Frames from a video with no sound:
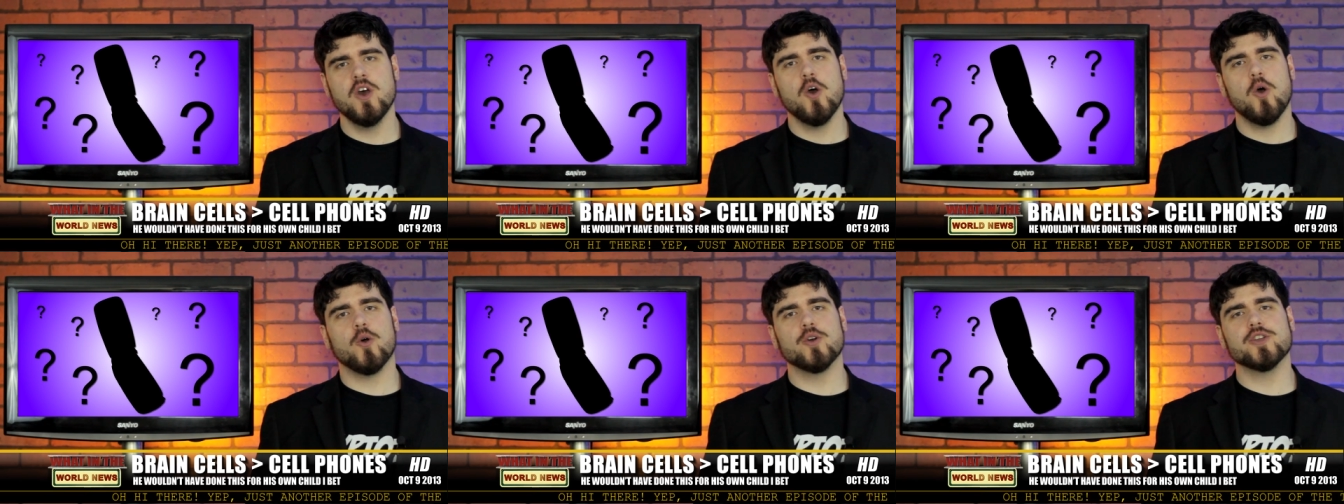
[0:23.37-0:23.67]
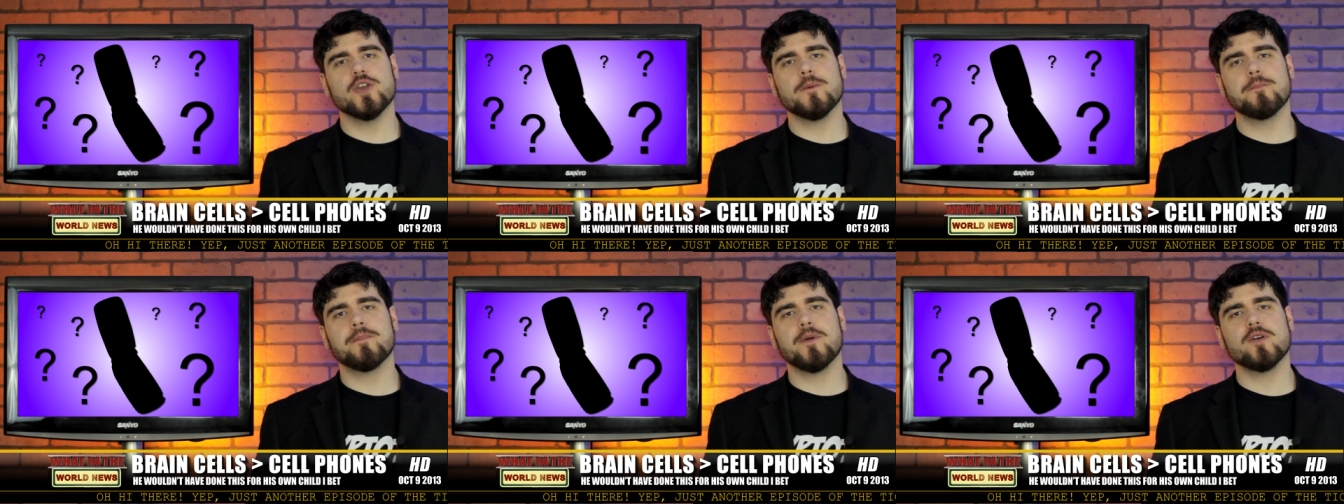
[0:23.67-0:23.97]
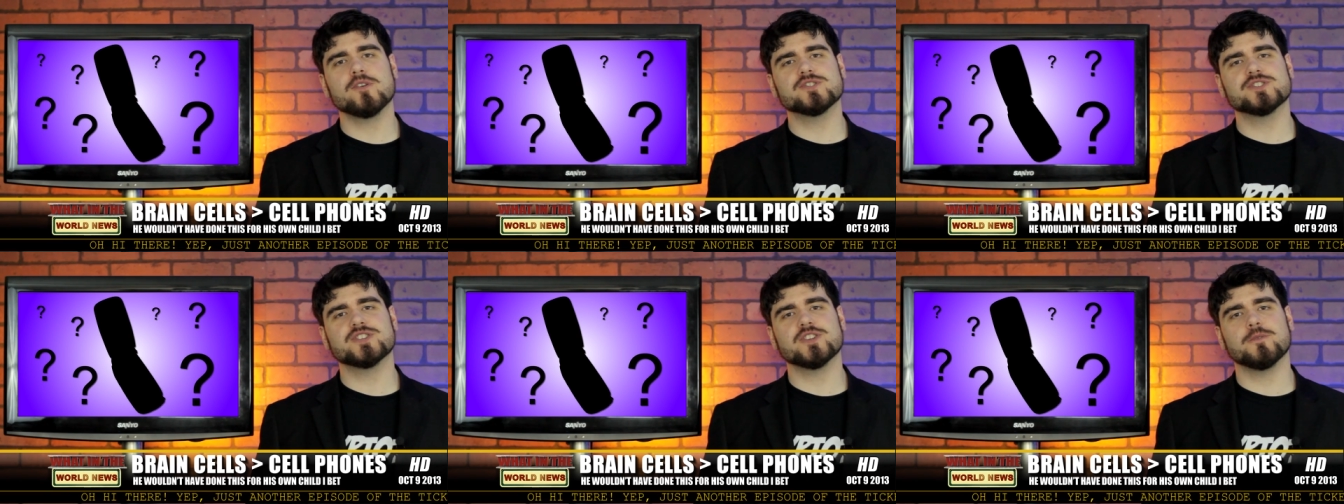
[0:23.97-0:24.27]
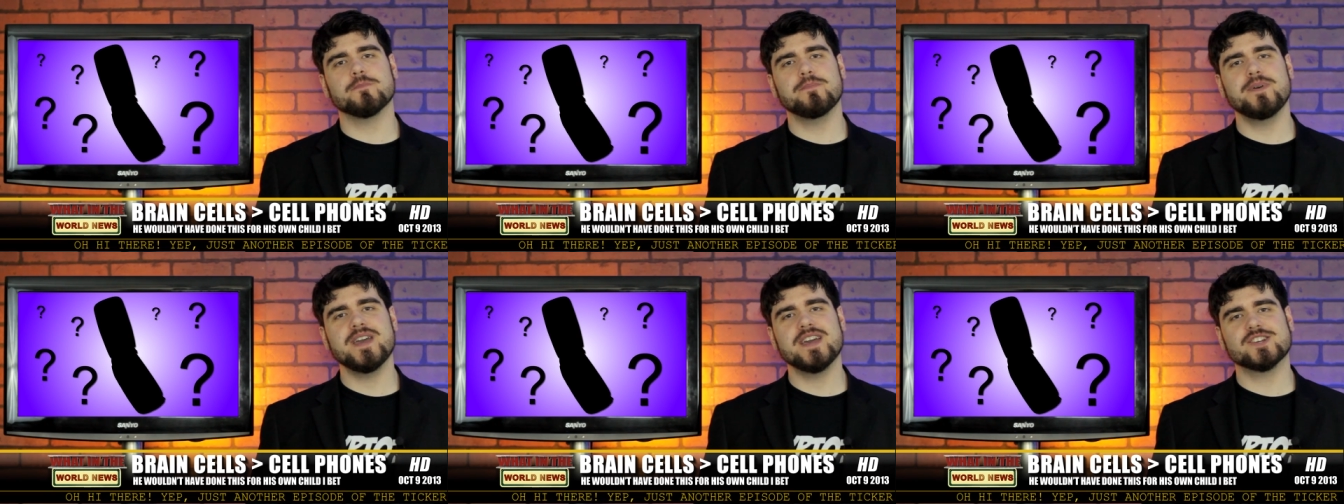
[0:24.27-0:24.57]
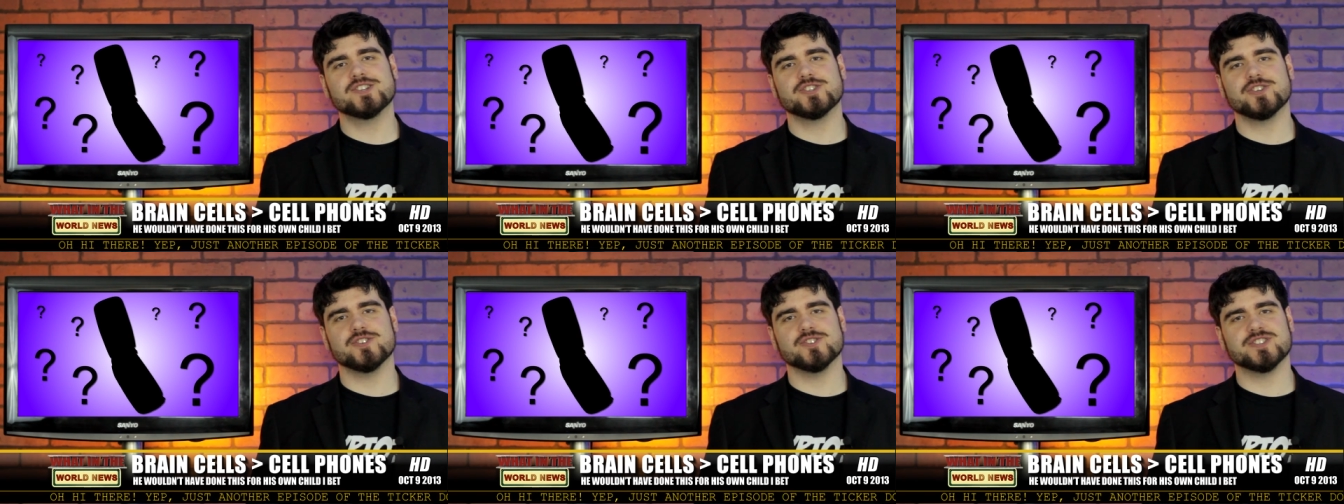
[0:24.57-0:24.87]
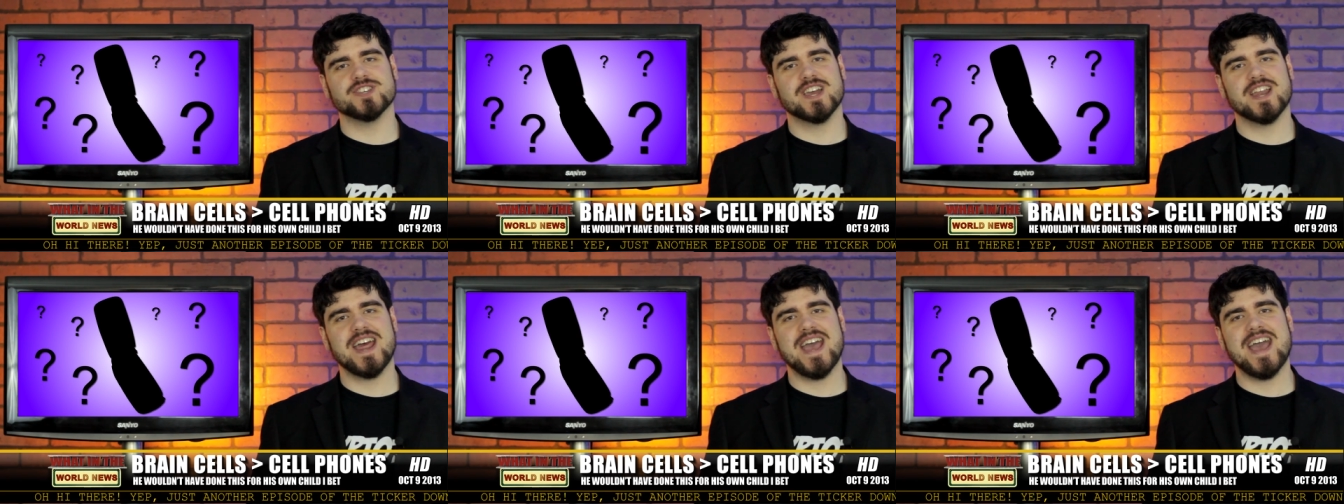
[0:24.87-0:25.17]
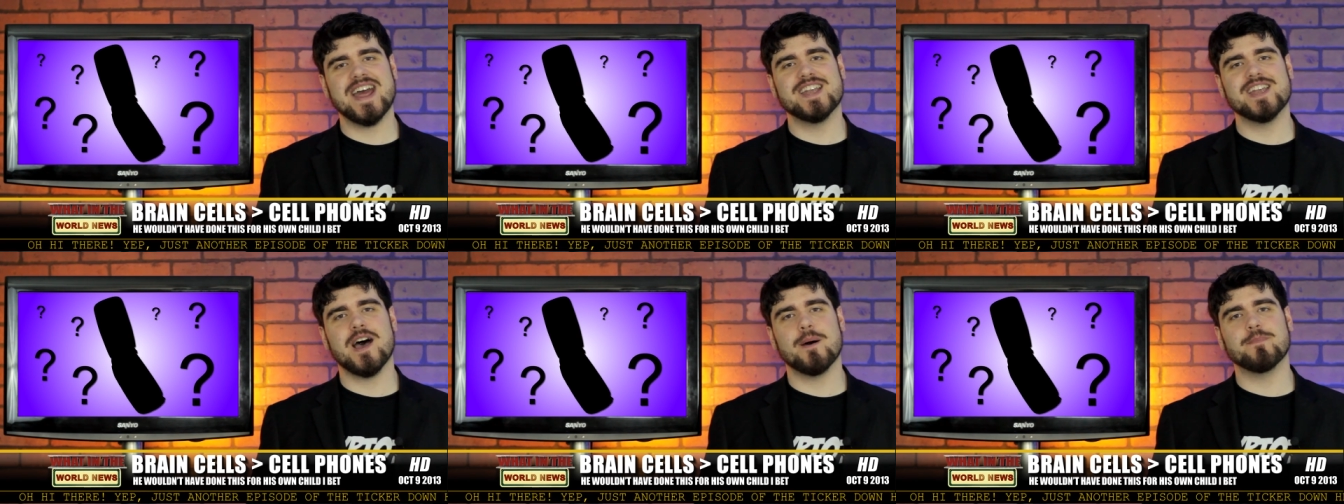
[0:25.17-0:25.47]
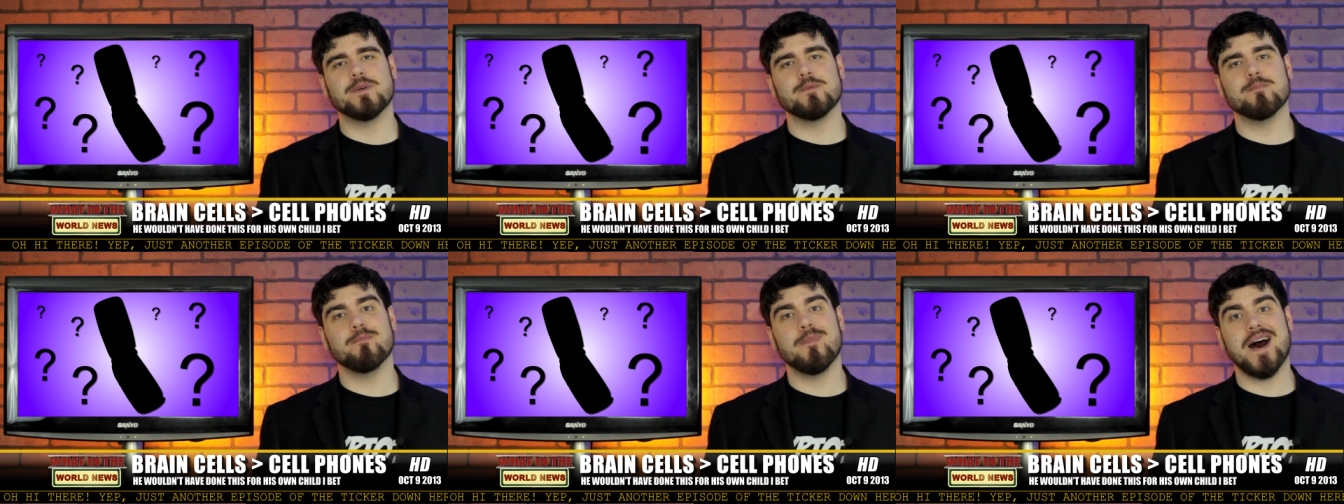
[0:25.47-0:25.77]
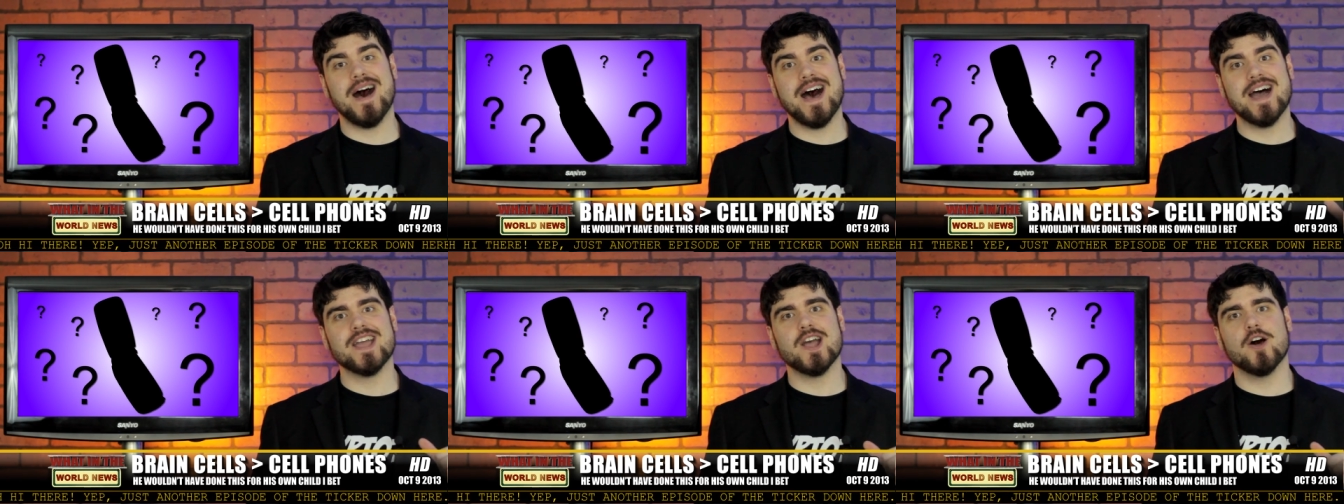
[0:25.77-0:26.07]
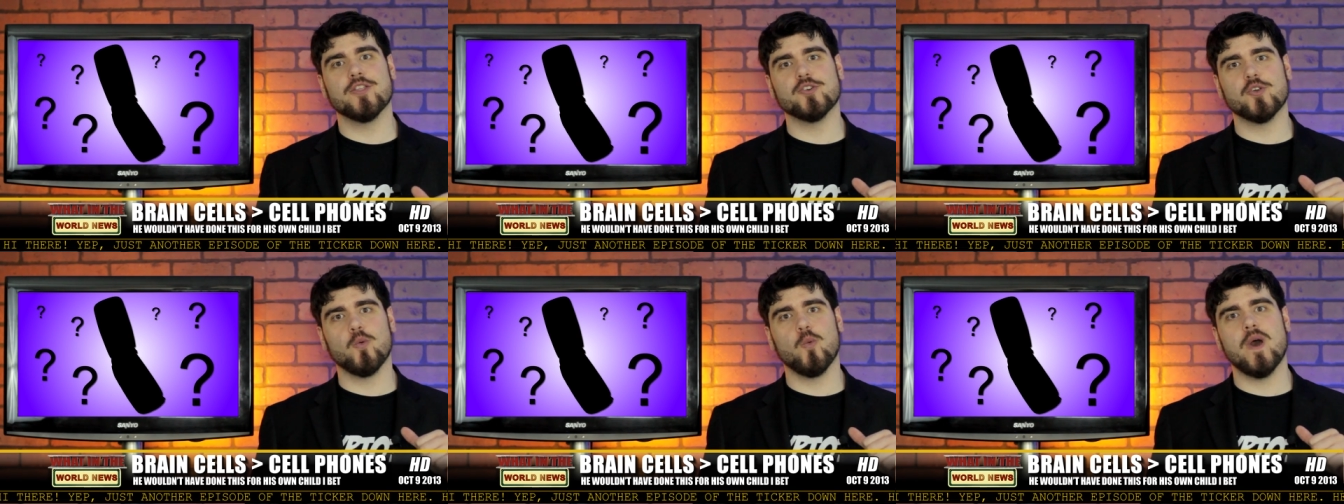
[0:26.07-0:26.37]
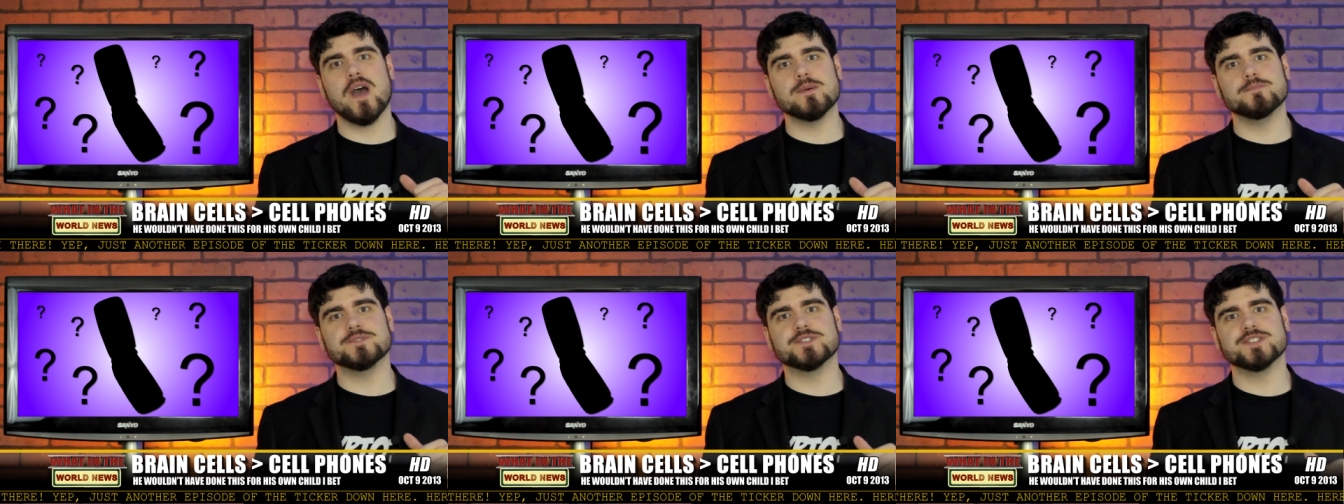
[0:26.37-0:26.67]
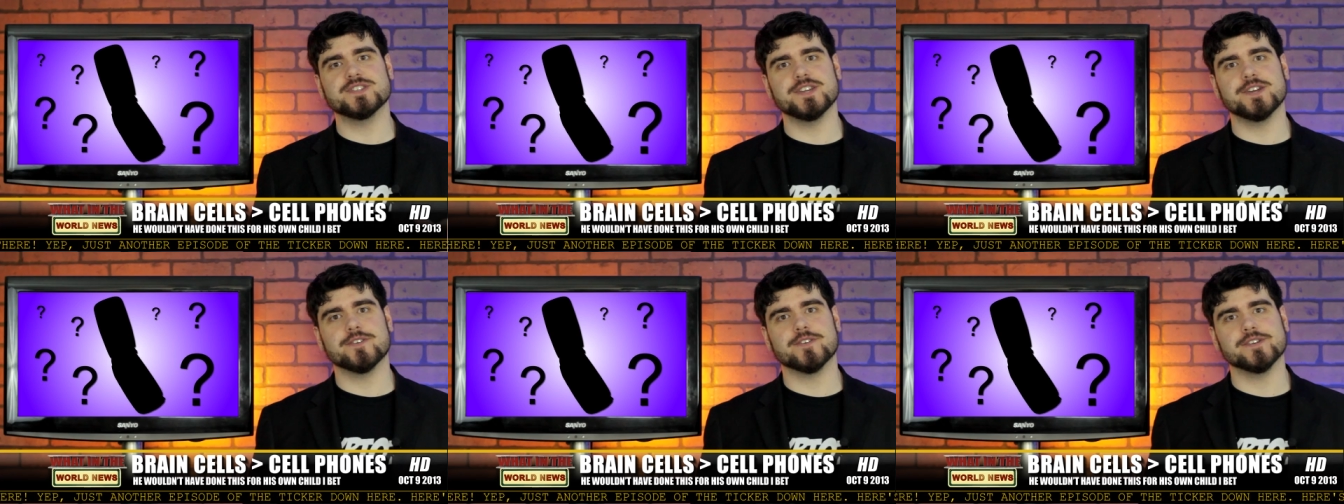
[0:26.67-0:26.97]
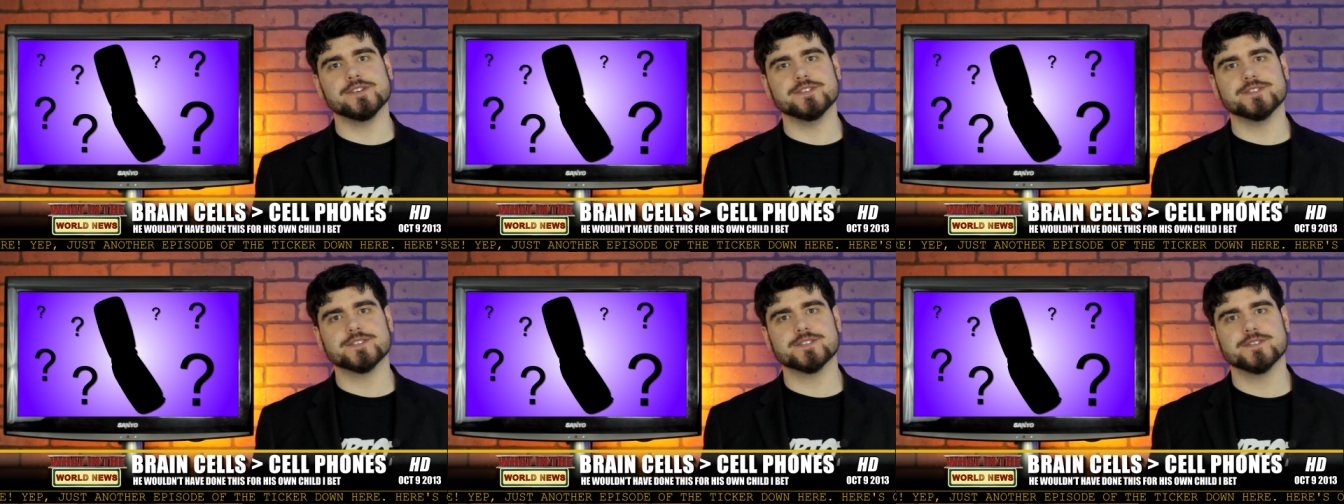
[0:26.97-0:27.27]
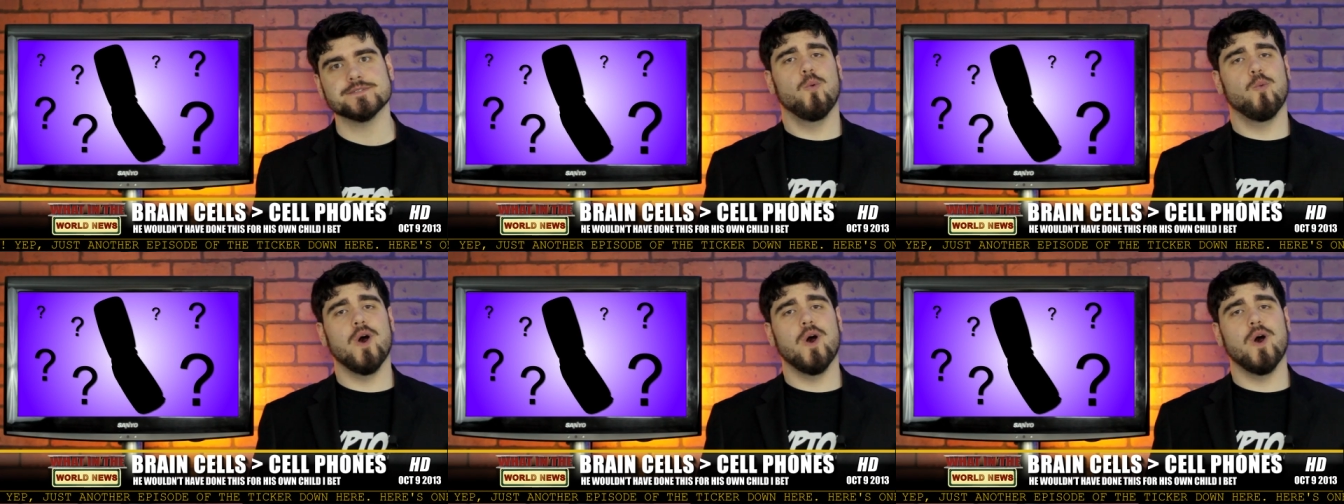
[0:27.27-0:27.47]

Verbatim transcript: or your personal pictures are going to end up in my other web series.